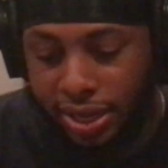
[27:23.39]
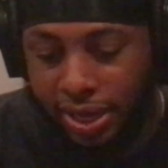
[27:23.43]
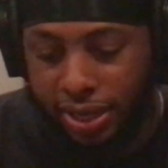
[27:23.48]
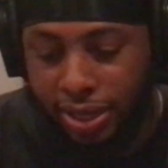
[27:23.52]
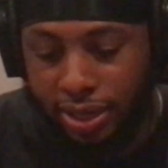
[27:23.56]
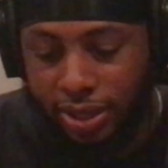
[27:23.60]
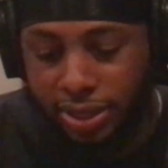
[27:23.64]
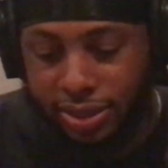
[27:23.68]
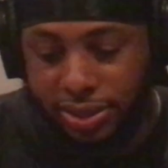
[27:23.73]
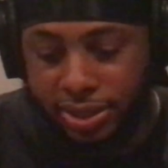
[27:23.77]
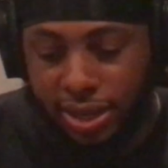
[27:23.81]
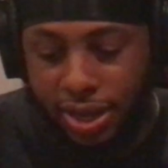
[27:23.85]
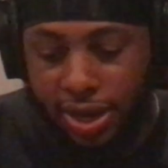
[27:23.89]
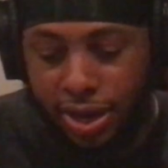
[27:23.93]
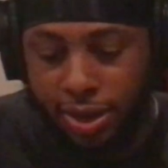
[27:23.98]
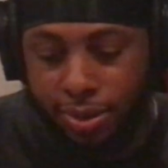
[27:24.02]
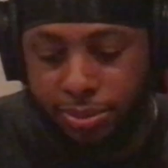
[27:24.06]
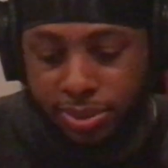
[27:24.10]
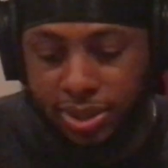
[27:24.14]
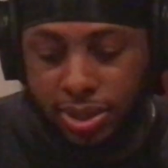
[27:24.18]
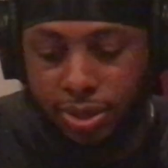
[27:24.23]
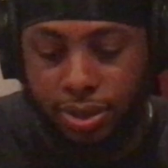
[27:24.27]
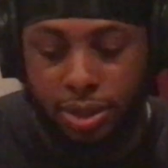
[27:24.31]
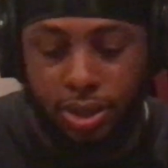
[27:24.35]
taking the
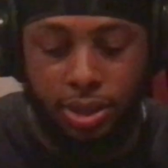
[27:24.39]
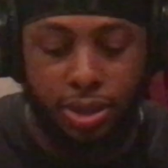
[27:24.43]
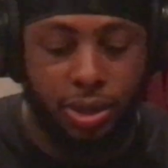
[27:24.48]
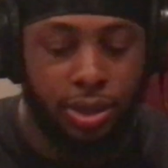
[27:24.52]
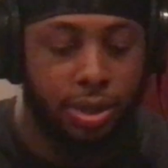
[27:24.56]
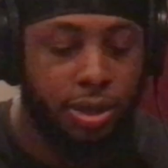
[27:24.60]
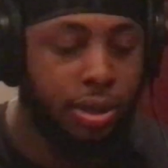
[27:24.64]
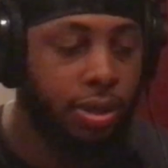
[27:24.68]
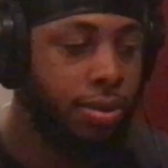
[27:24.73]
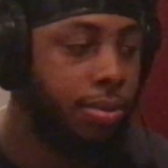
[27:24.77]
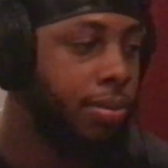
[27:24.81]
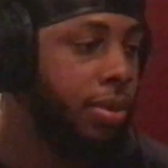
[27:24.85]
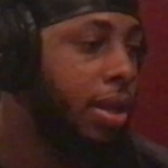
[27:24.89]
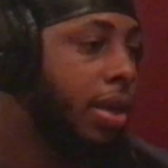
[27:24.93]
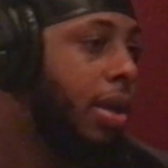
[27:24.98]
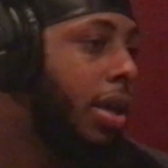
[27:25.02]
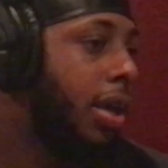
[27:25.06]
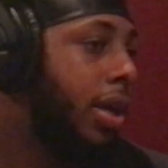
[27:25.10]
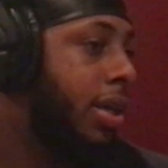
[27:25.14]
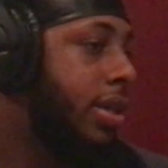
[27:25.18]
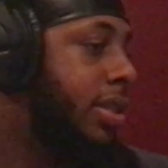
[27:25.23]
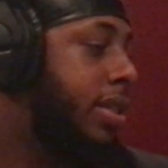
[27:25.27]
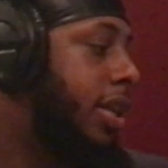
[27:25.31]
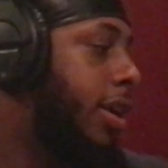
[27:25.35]
time to,
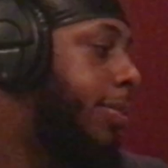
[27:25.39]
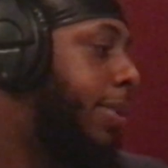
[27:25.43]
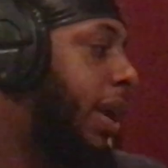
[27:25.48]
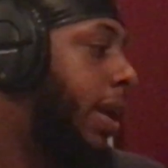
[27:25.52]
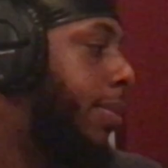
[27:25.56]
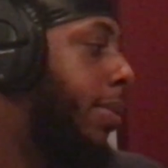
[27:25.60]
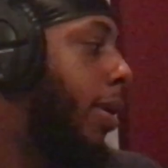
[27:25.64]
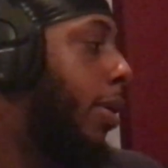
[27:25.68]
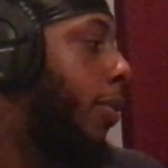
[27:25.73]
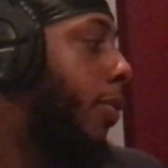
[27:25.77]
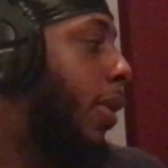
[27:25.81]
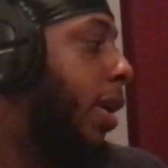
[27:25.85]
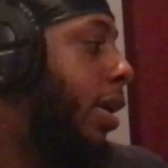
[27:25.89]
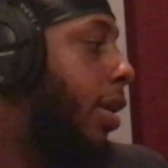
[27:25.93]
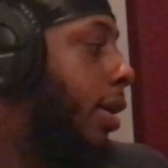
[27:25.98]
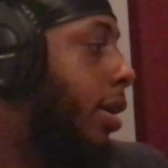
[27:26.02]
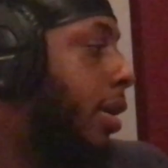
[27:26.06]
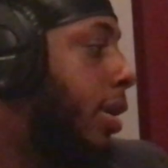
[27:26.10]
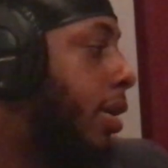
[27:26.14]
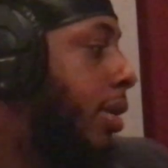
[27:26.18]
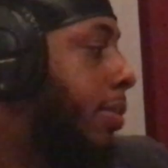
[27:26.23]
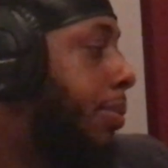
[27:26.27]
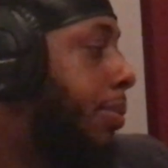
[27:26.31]
cause think about it, bro. We